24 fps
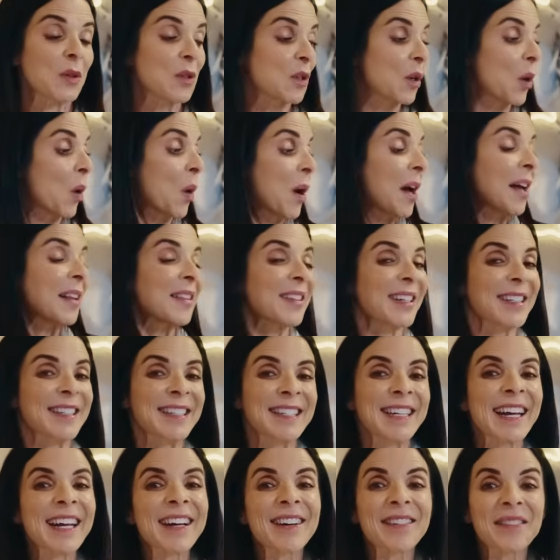So
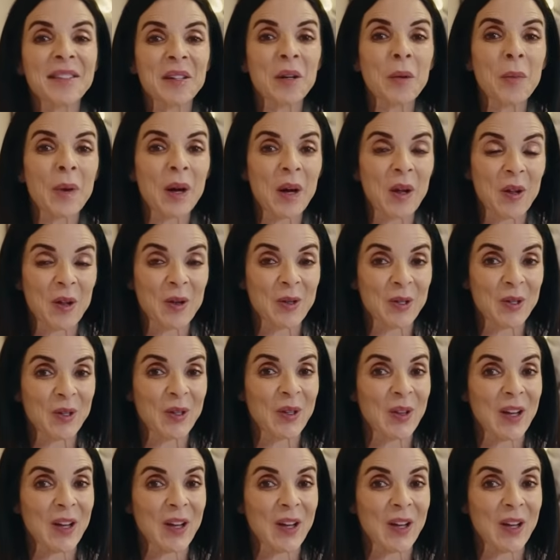let's take a little bit closer